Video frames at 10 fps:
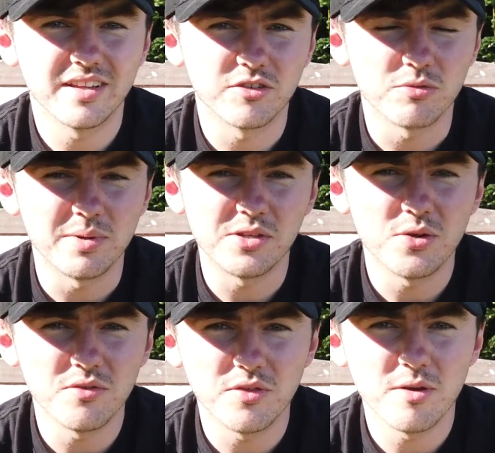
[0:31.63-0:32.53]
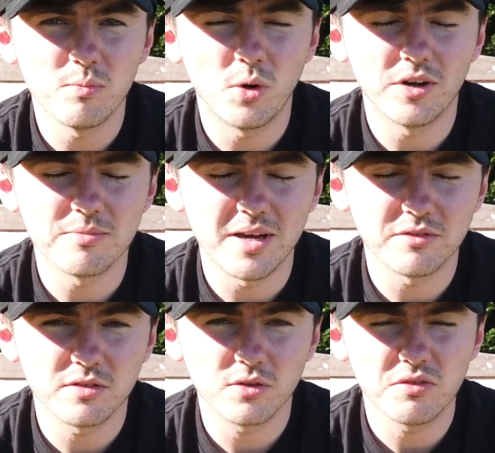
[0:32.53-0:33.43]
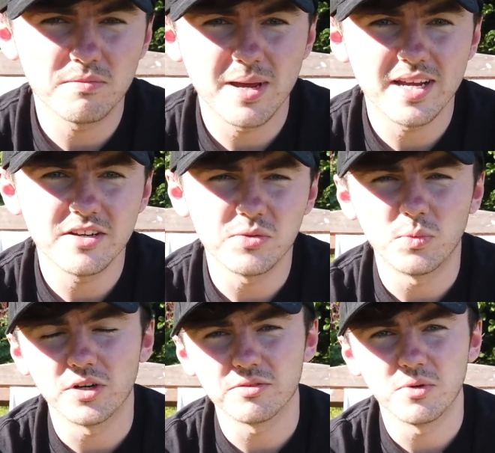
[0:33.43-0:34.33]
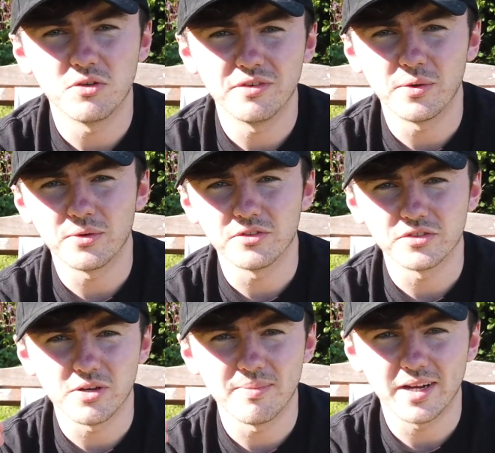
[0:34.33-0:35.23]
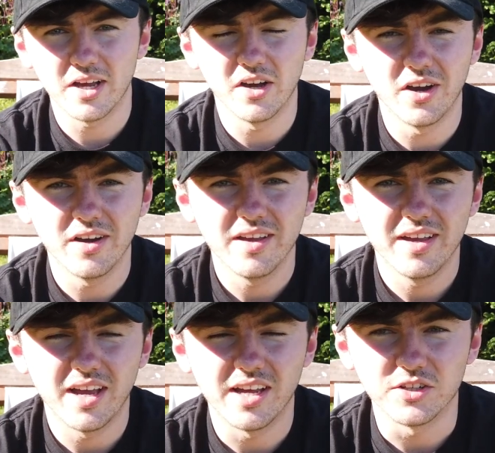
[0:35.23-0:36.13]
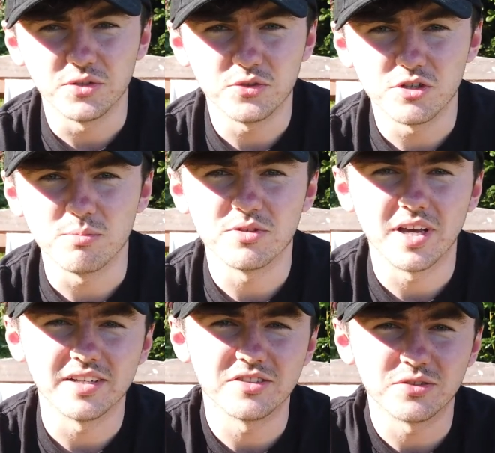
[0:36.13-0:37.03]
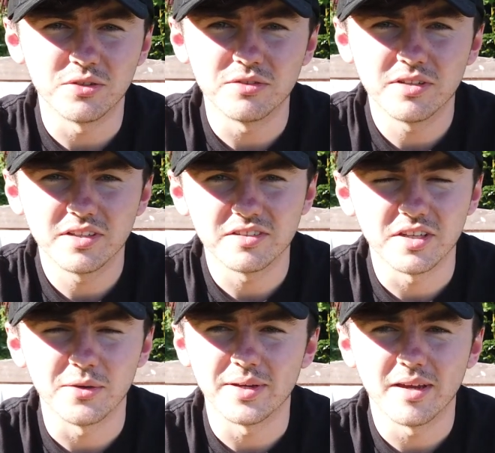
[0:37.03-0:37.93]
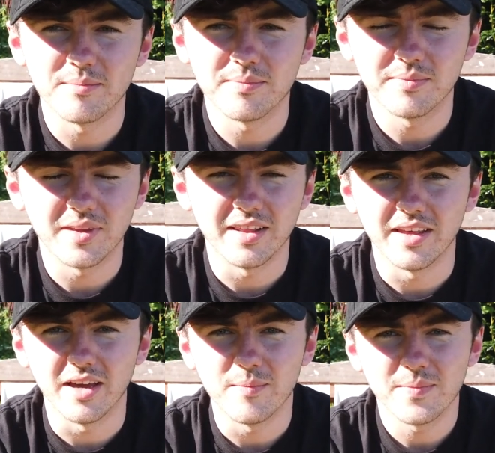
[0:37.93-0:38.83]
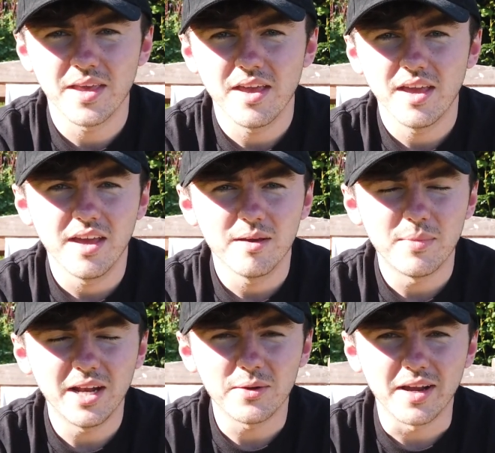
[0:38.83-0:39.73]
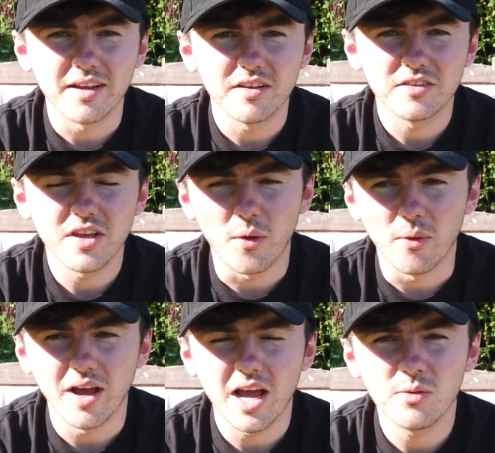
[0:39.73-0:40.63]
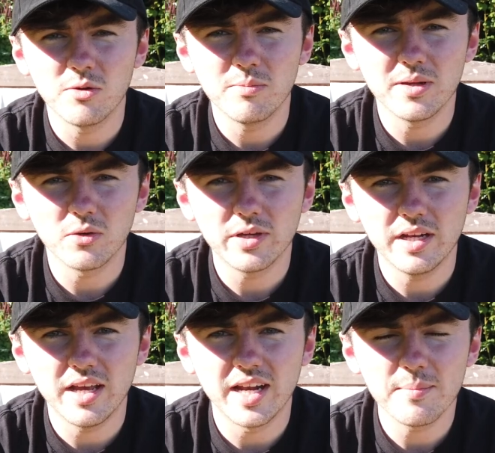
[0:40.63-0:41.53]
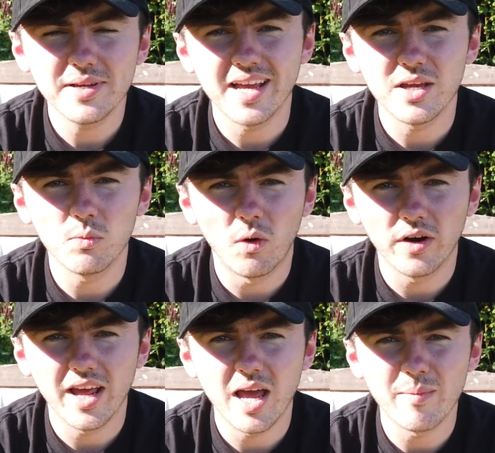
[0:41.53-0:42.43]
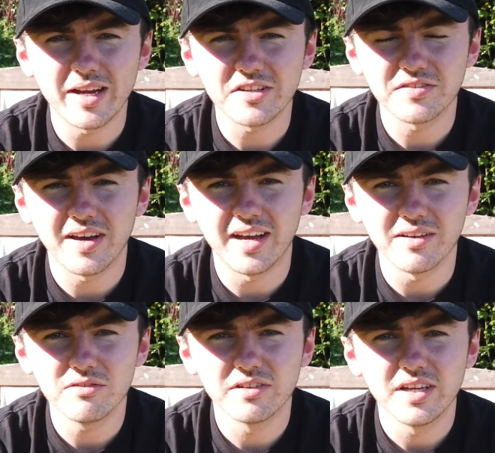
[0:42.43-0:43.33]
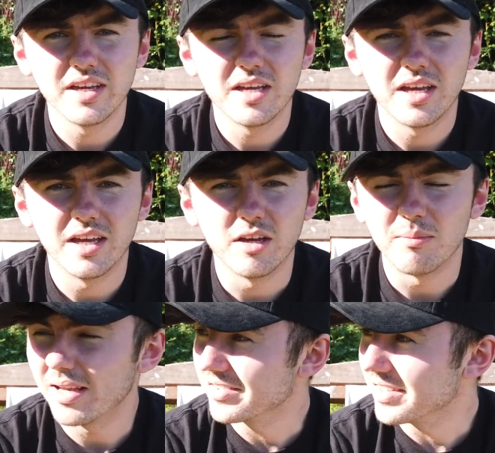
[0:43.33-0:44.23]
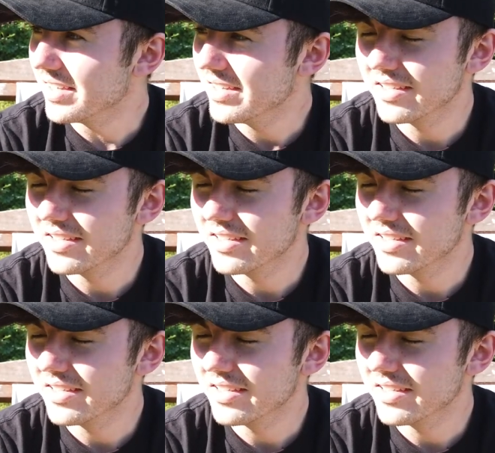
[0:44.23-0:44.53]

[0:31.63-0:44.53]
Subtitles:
There should be two of them. One is my photography page and one is more focused on my car and YouTube side of stuff. So yeah, there they are. But anyway, so I will be looking at an MK1 MX5 Mazda.